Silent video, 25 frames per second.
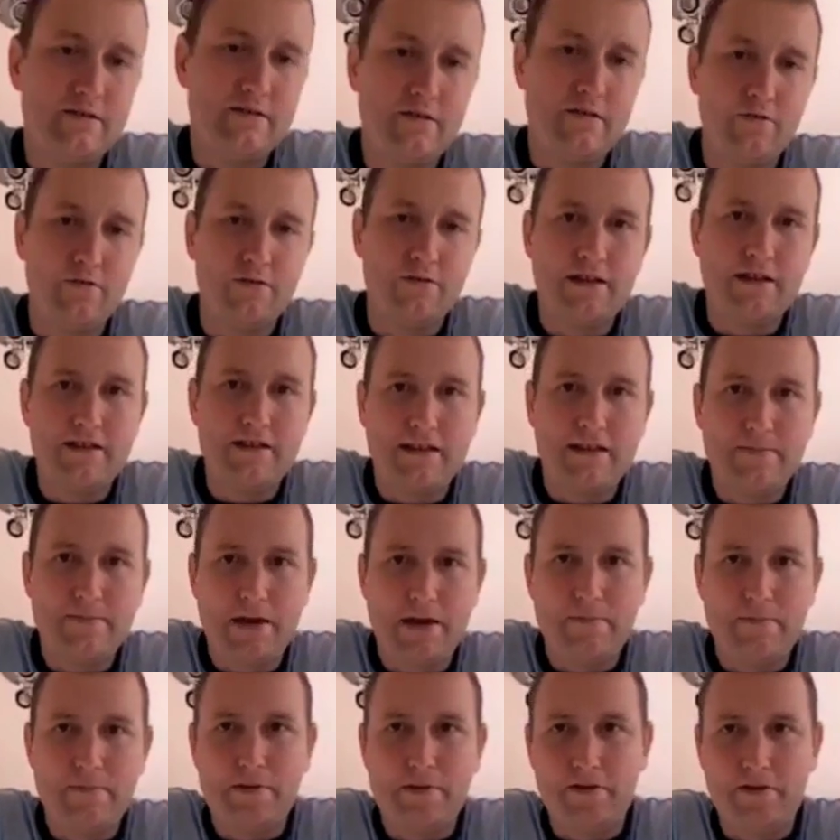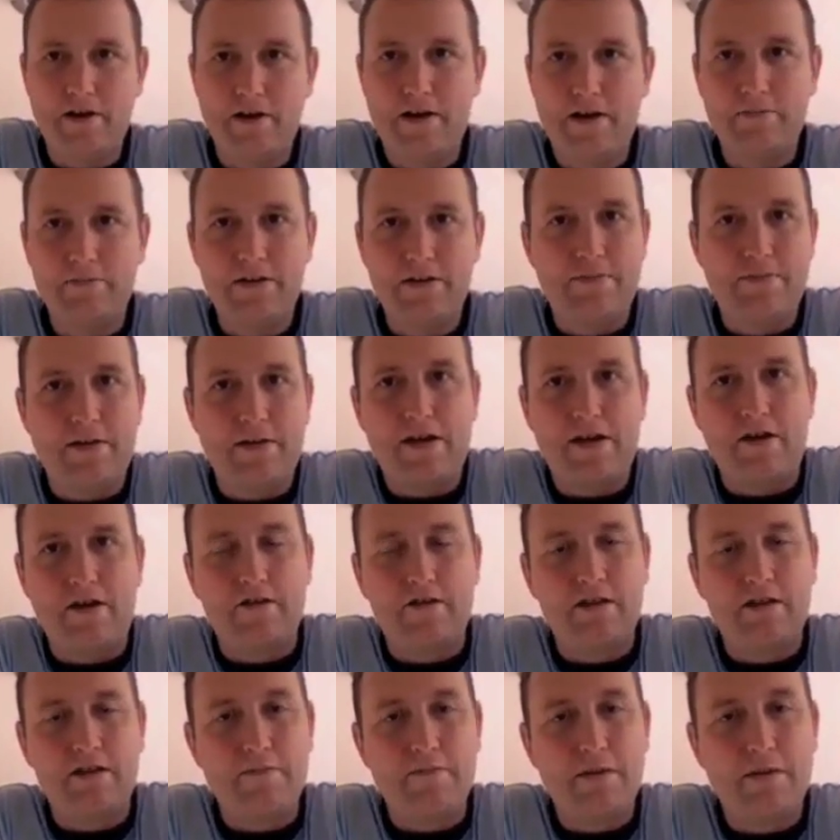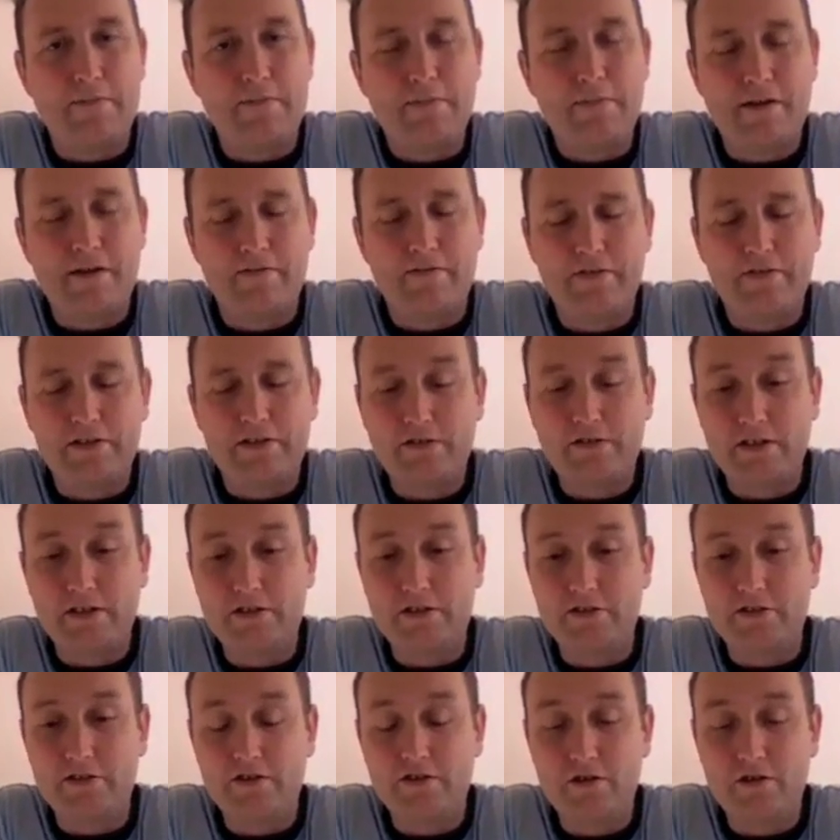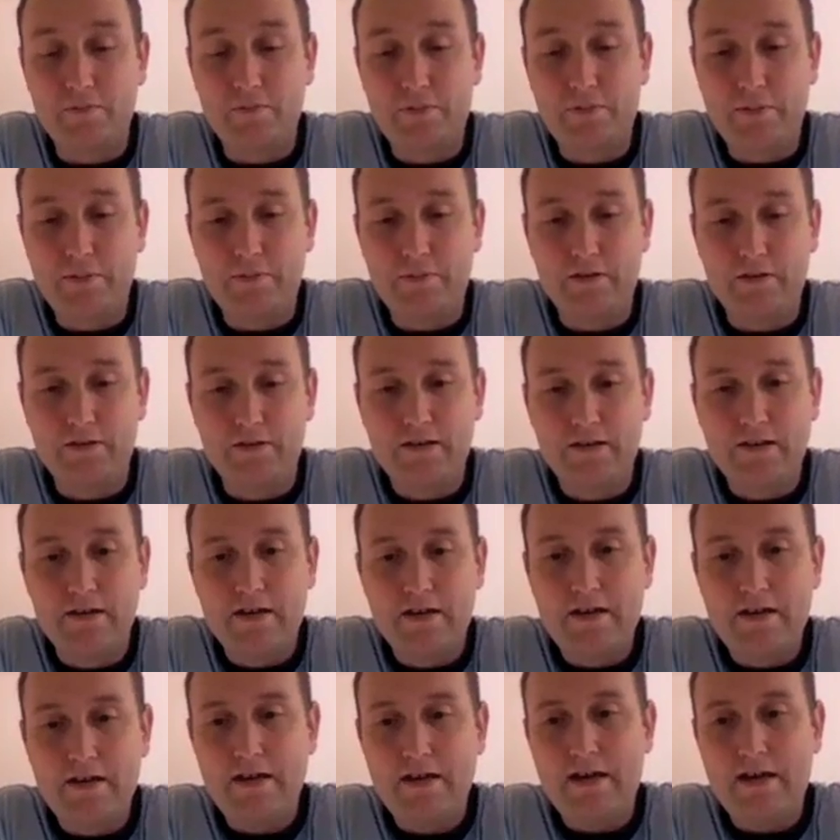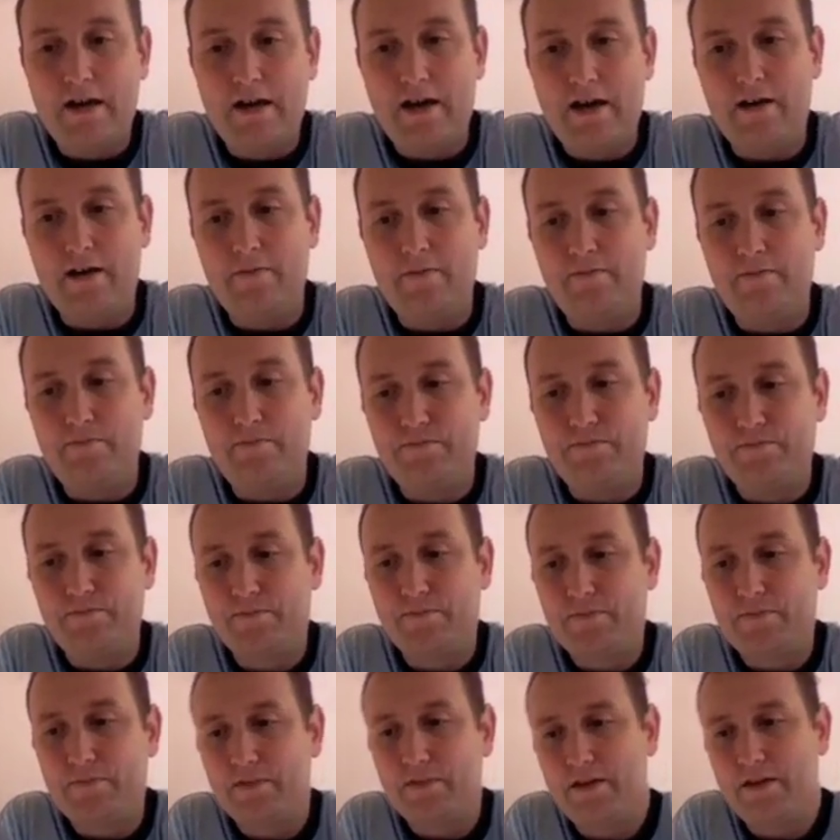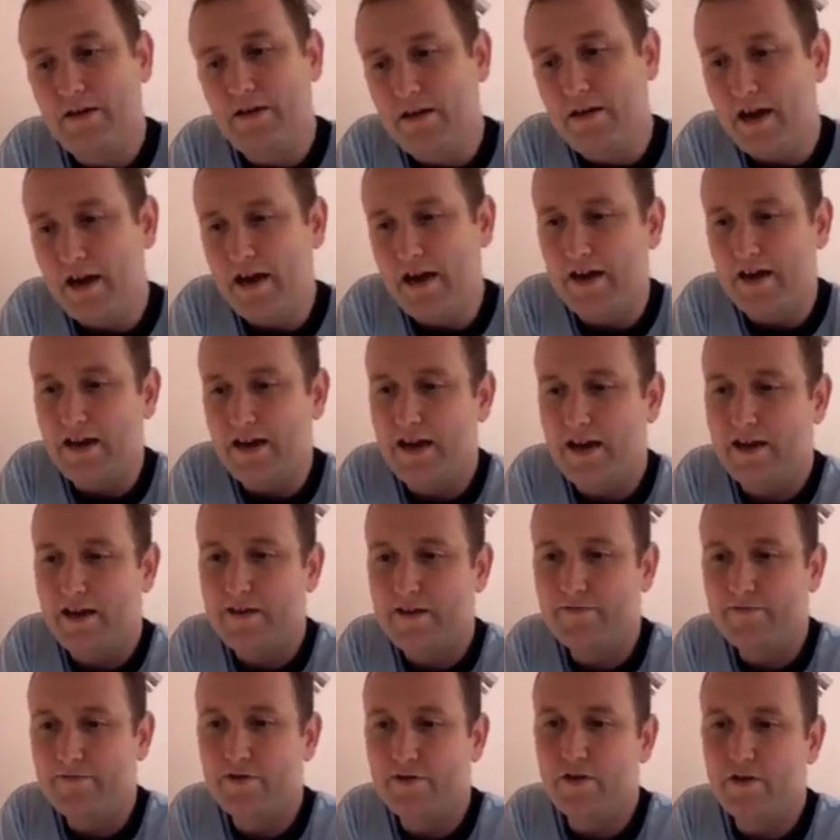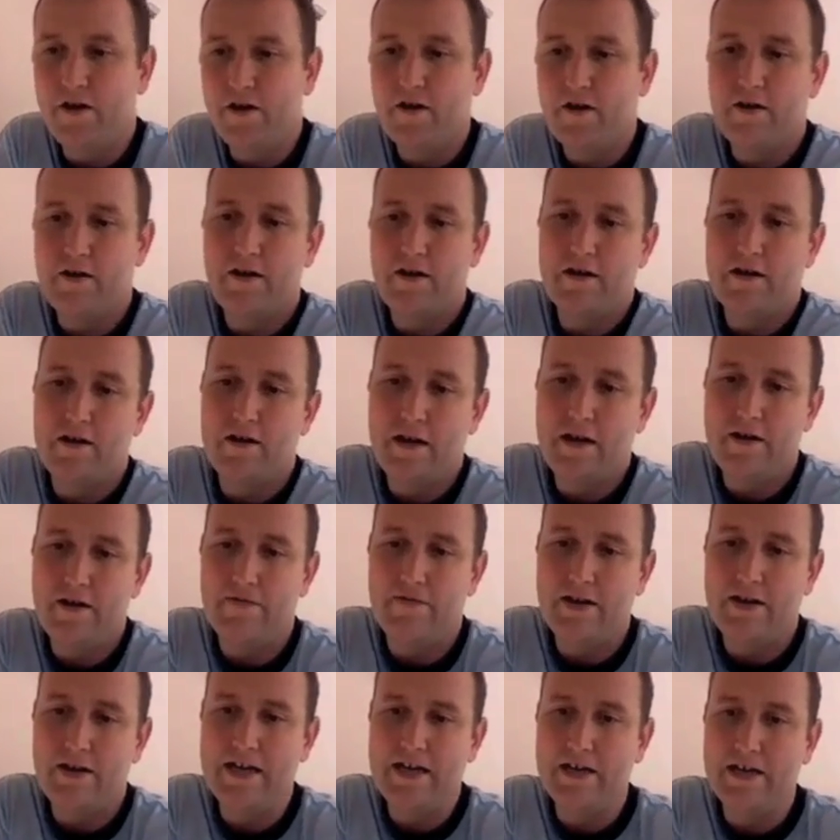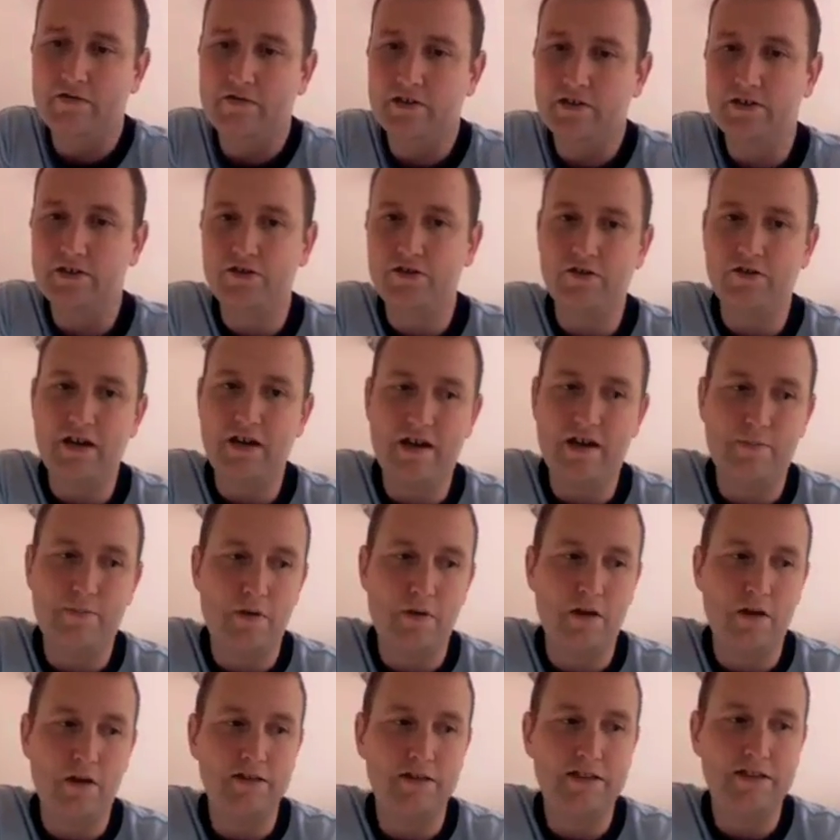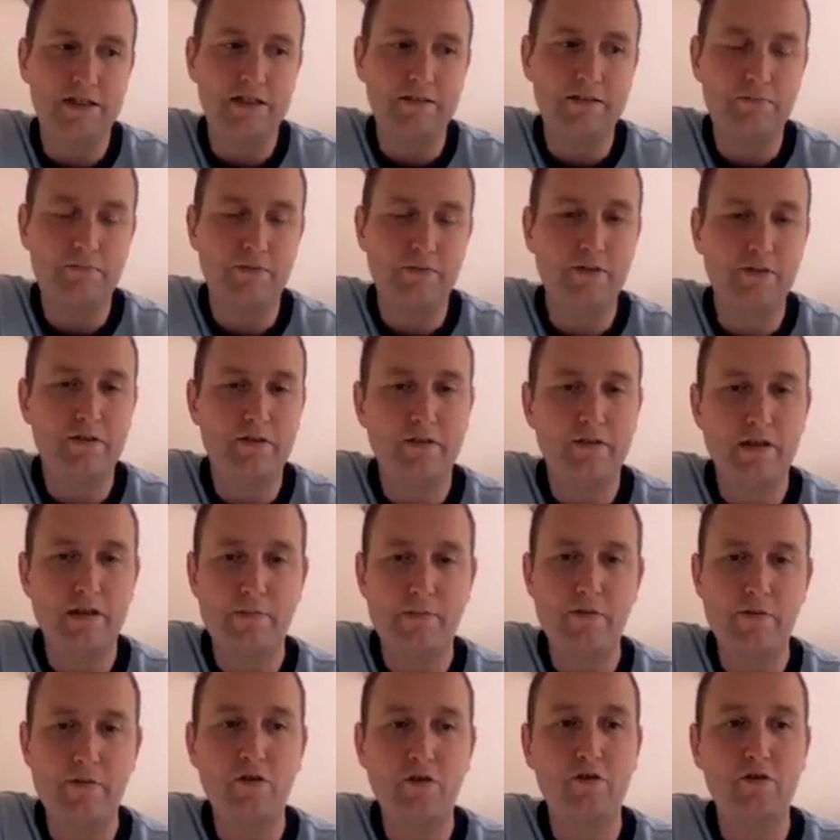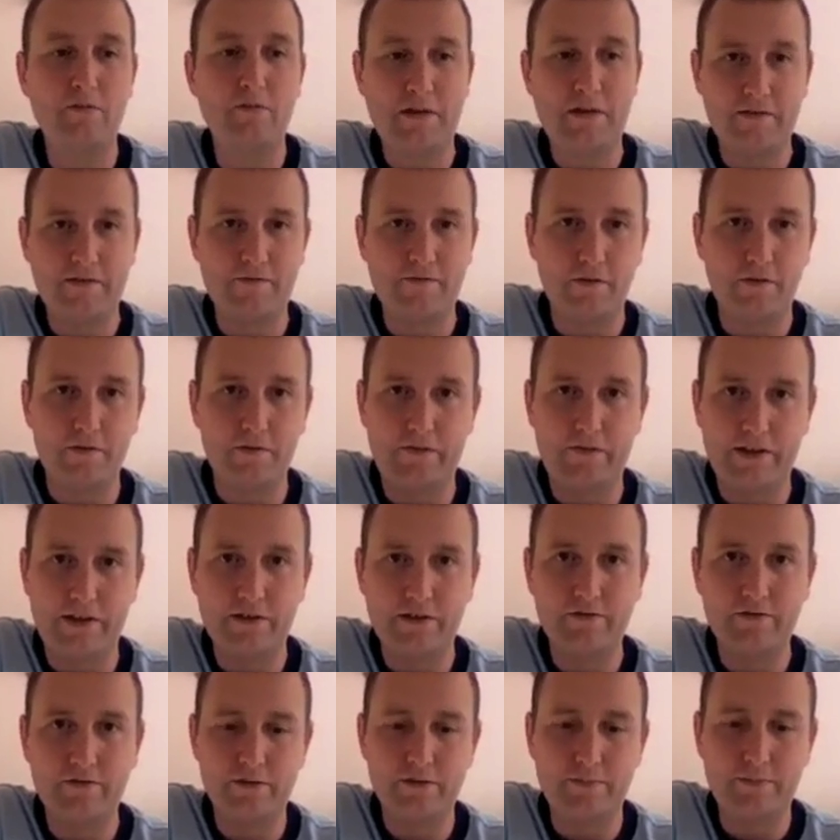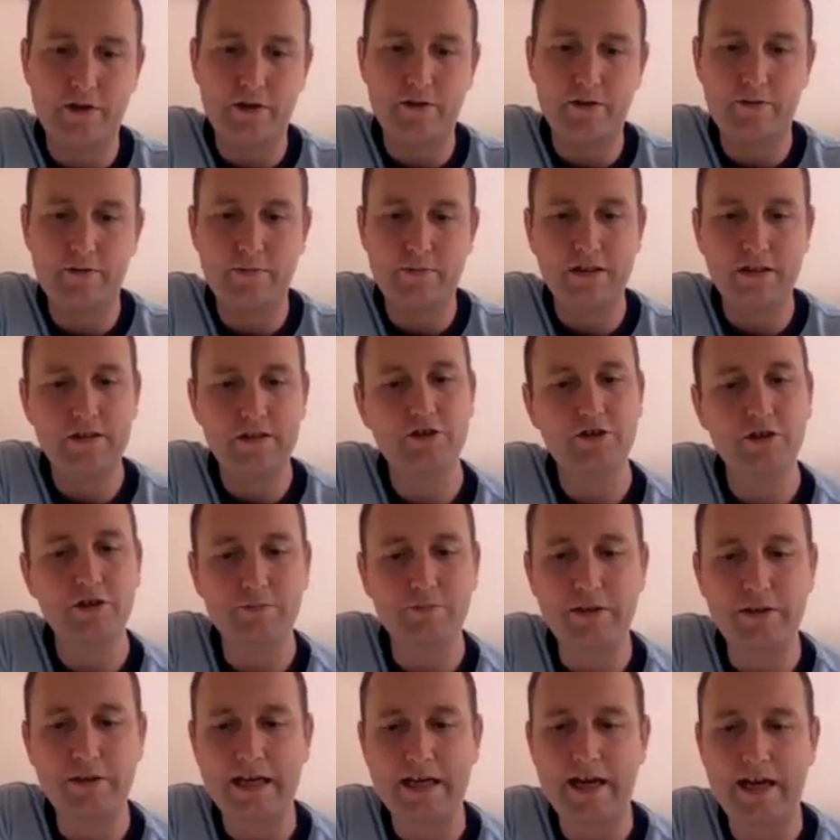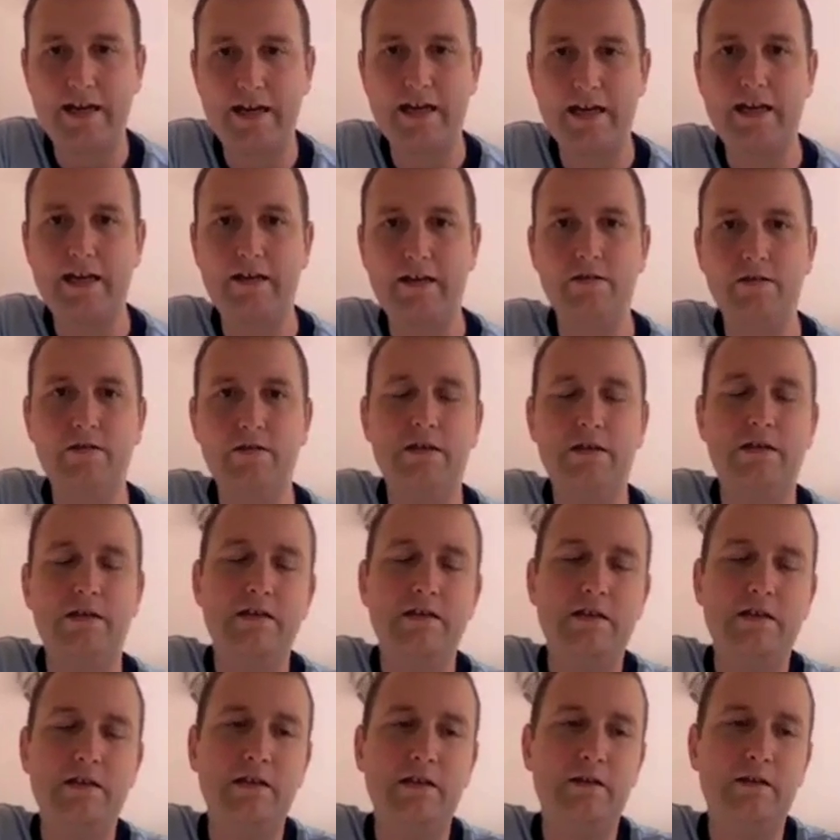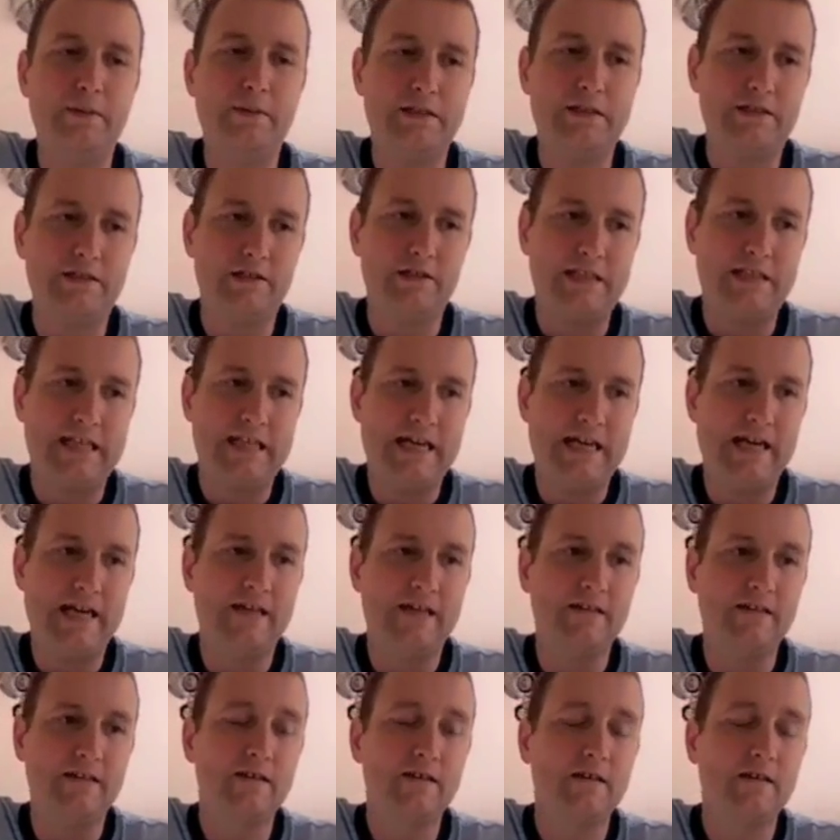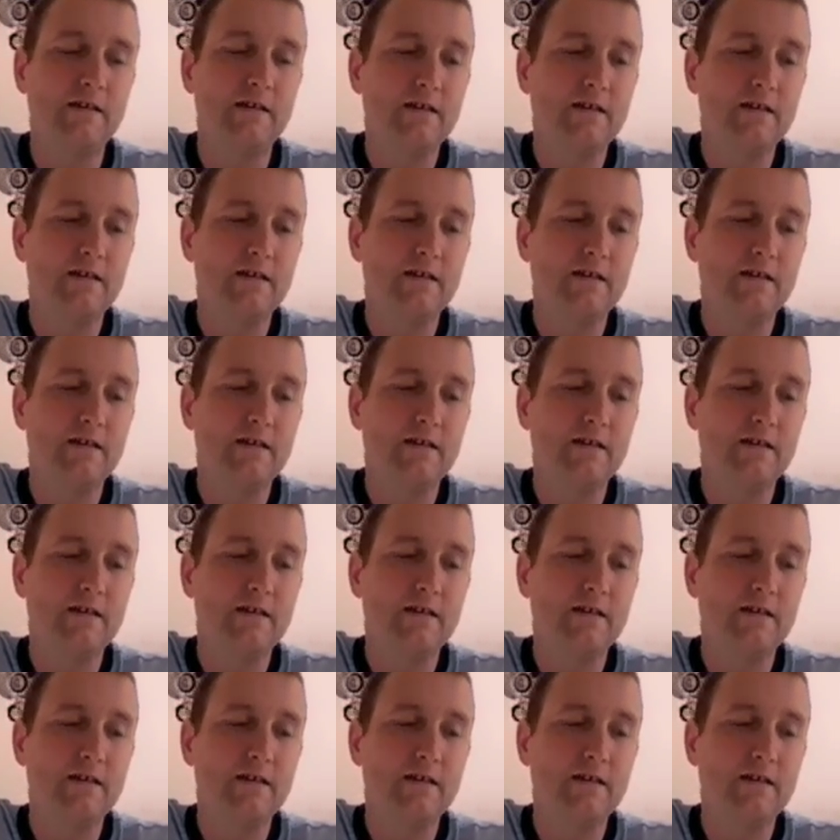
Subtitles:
you know, they might be crap, they may not, they may be of interest to some people, and if they're not of any interest to you, I apologise, but I'm not going to make full videos about them. It'll just be kind of like little bits at the end.